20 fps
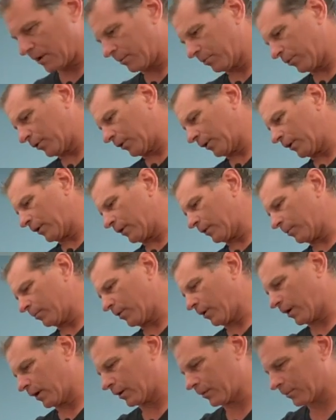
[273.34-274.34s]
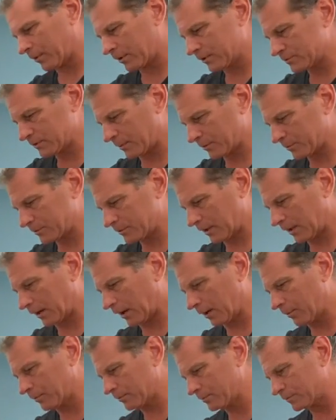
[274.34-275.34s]
burning on the bottom because
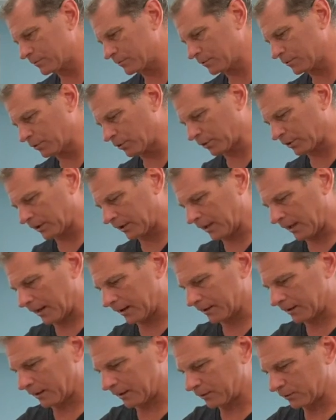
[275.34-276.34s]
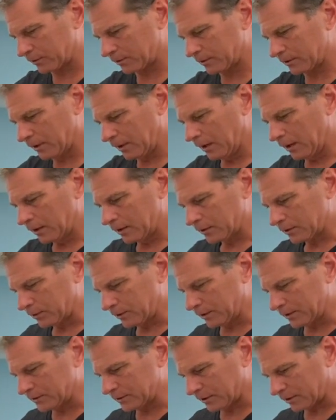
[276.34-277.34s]
I'm looking at it. You
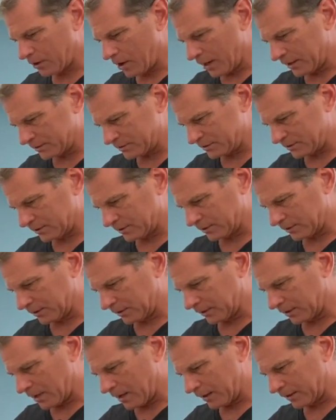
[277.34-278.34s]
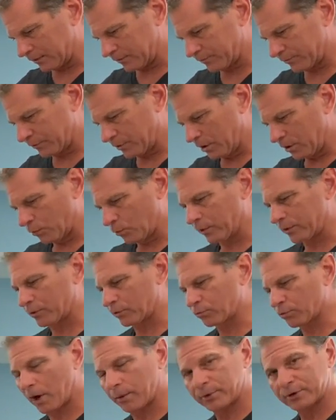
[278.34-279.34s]
need to constantly kind of, with a
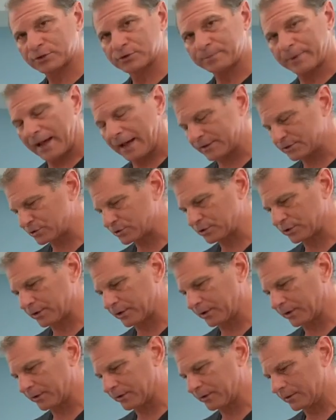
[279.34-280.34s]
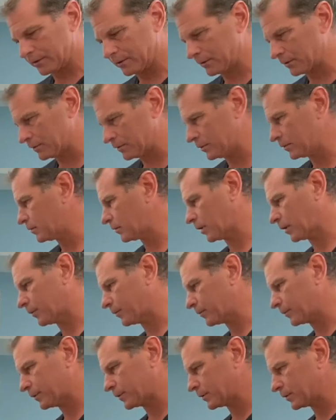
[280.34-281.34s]
rubber spatula, you
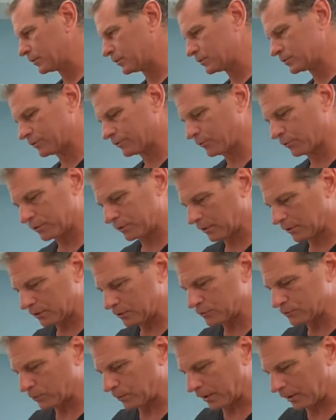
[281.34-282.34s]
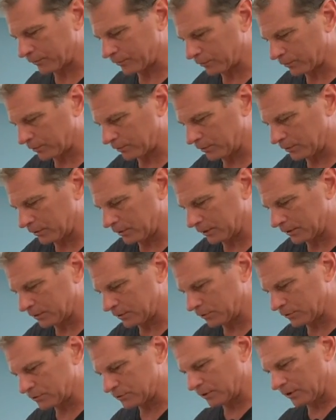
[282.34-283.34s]
could use whatever you need to
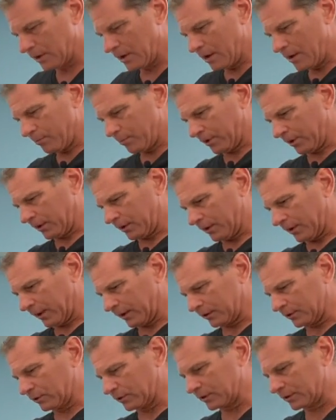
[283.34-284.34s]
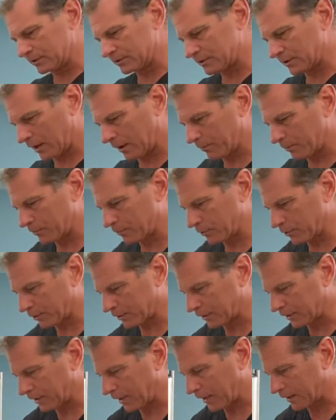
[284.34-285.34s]
use but like I'm
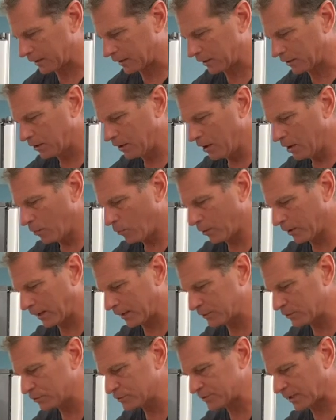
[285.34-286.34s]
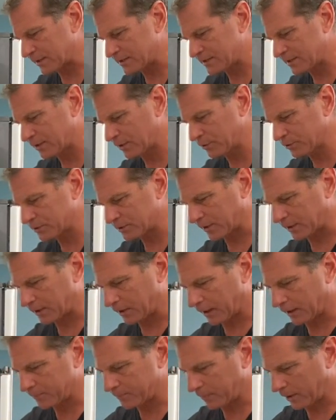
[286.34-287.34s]
looking at it, and what I do is I tilt it.
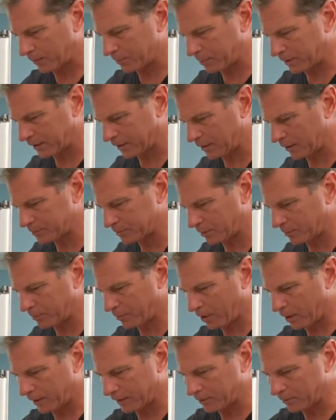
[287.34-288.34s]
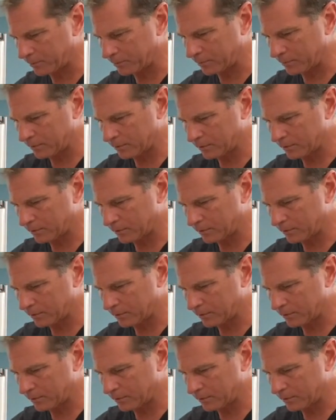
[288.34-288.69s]
I pick up the bottom